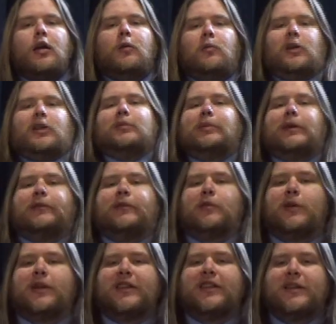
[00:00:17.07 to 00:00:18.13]
What up,
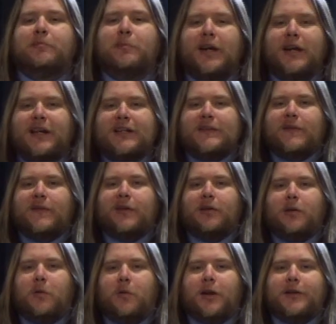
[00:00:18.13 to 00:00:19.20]
everyone? In my next
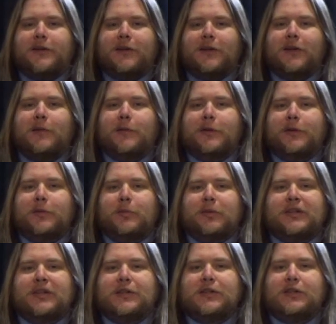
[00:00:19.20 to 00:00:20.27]
video, I want to talk about the
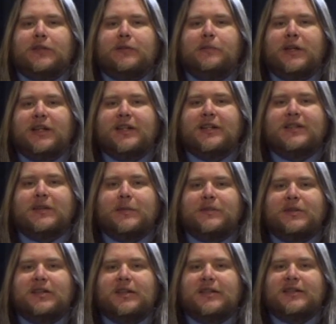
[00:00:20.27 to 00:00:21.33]
potential of media
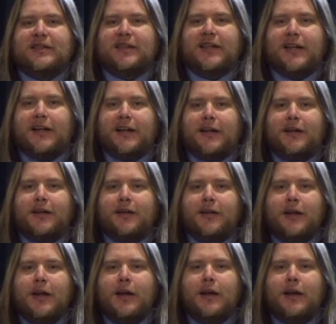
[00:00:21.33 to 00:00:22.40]
subsidies in Canada
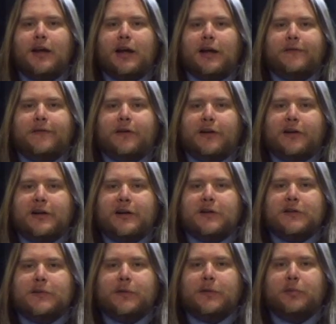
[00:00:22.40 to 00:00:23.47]
after an
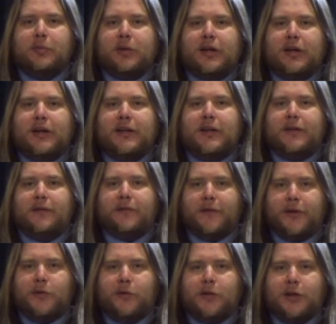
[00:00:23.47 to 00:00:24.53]
announcement by the
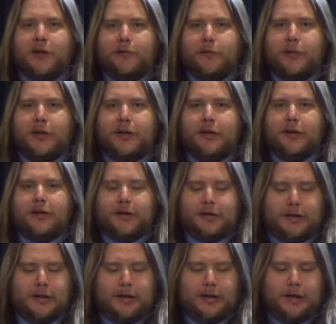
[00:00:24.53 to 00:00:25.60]
federal government.
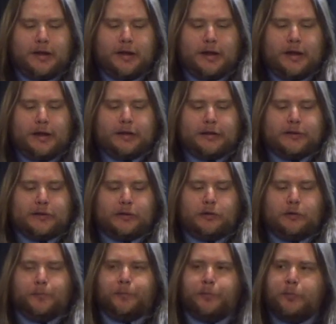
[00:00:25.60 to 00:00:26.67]

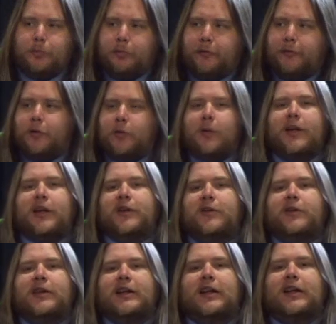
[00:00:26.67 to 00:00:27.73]
So, before we get into
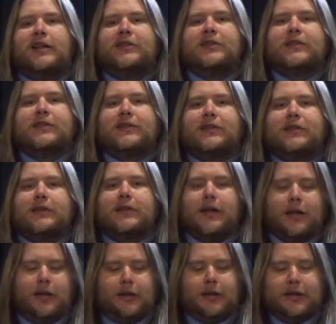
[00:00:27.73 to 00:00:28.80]
the analysis,
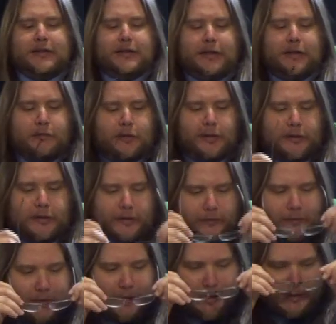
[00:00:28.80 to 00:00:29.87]
let's get right to the
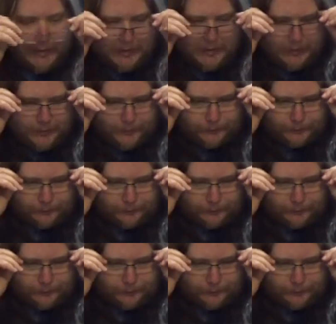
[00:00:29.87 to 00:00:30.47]
facts.